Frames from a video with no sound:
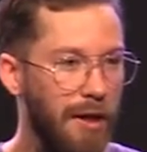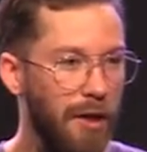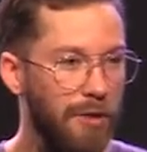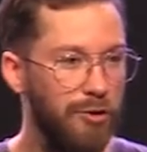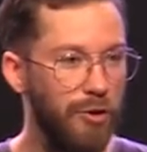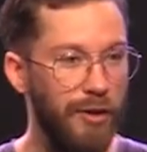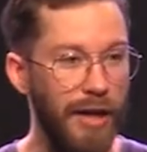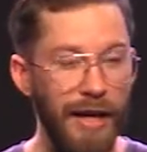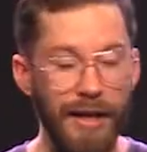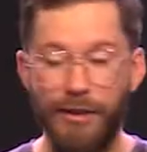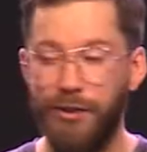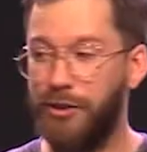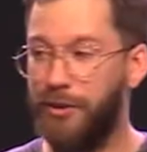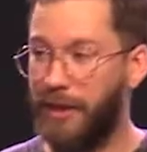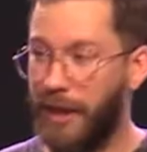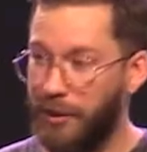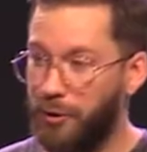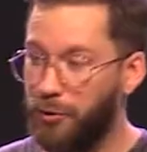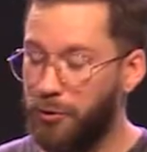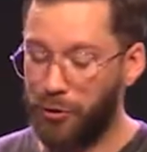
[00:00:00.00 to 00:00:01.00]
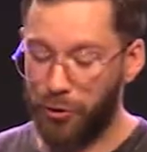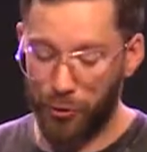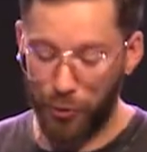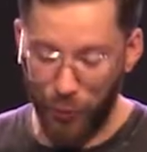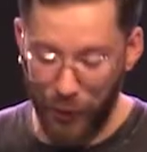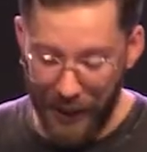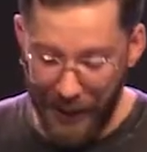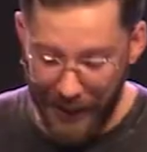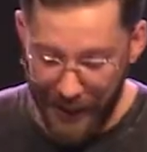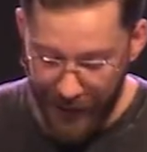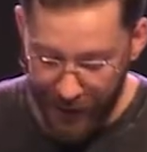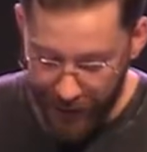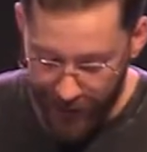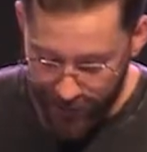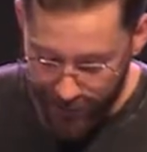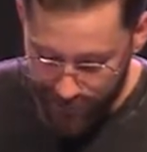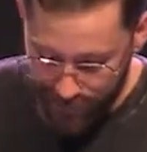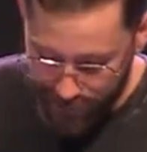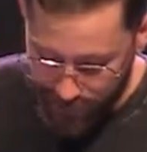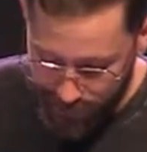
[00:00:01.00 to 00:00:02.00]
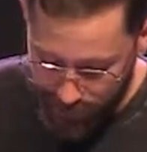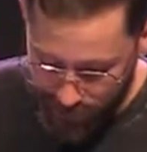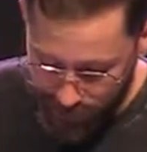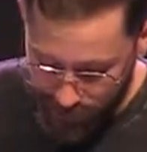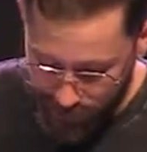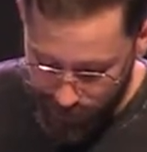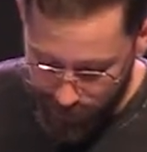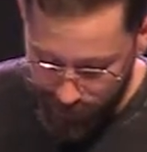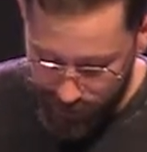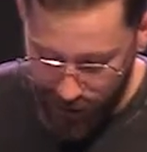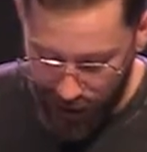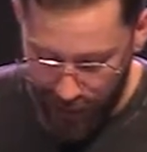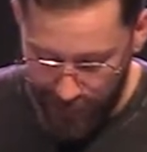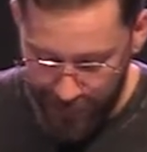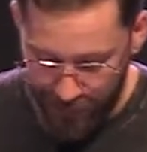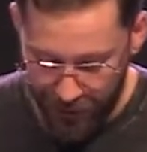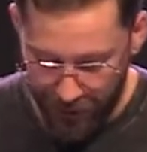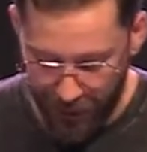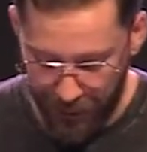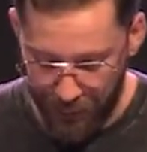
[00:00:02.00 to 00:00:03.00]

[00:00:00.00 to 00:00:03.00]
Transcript: So they, they do three steps